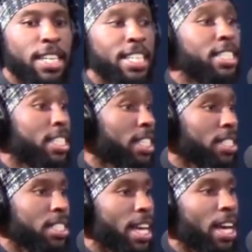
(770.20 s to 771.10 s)

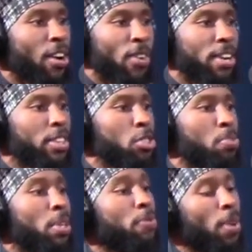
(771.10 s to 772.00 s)
incidents, or whatever it could
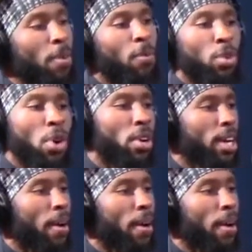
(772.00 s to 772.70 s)
be from growing up.